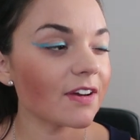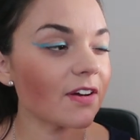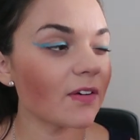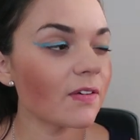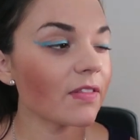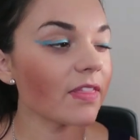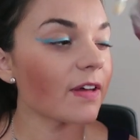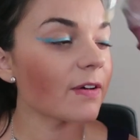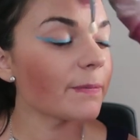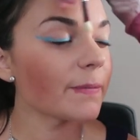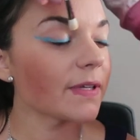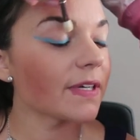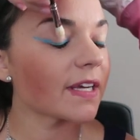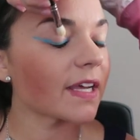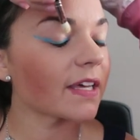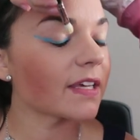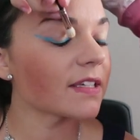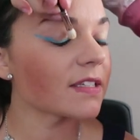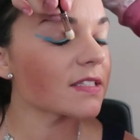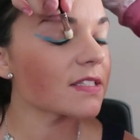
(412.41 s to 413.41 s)
Oh, that'd be
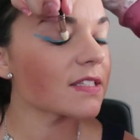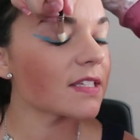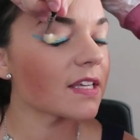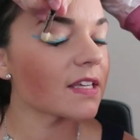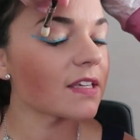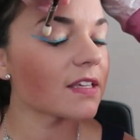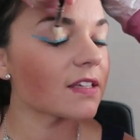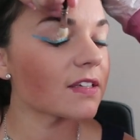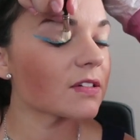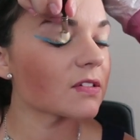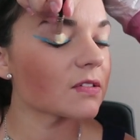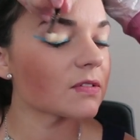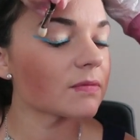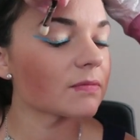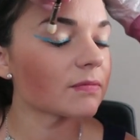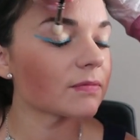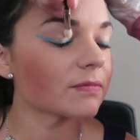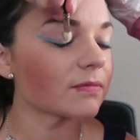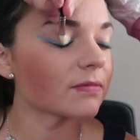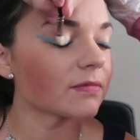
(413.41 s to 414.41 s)
nice. Thank
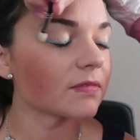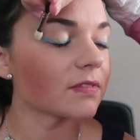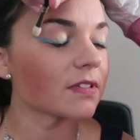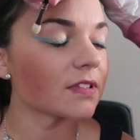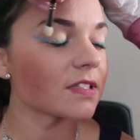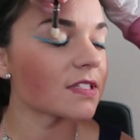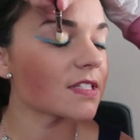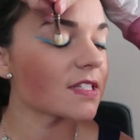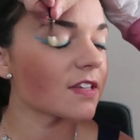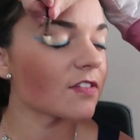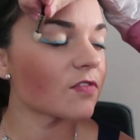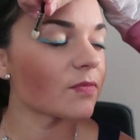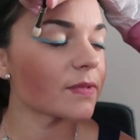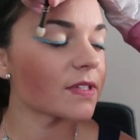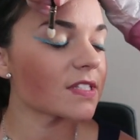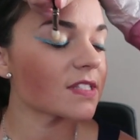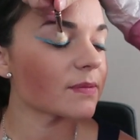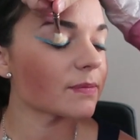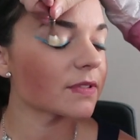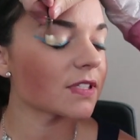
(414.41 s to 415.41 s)
you.
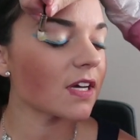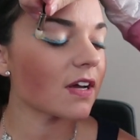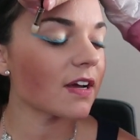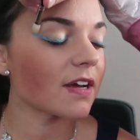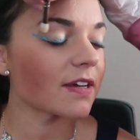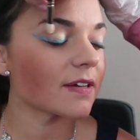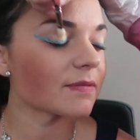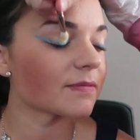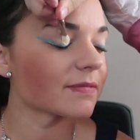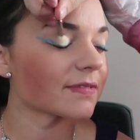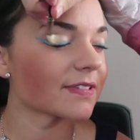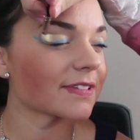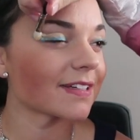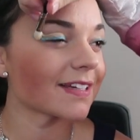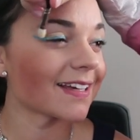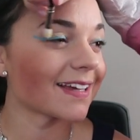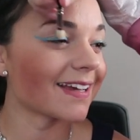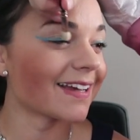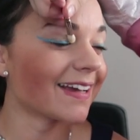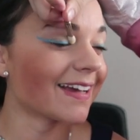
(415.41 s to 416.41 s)
Oh, wow.
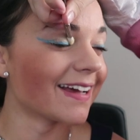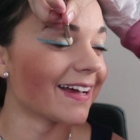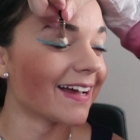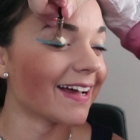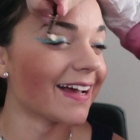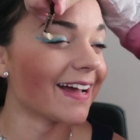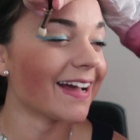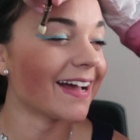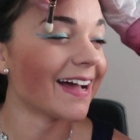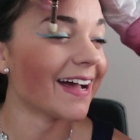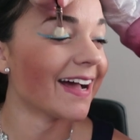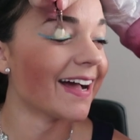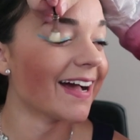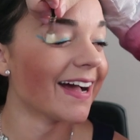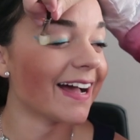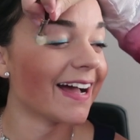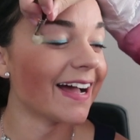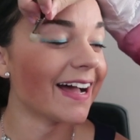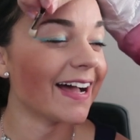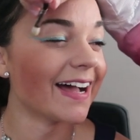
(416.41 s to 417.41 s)
That's
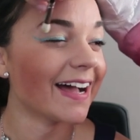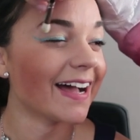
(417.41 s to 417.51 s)
nice.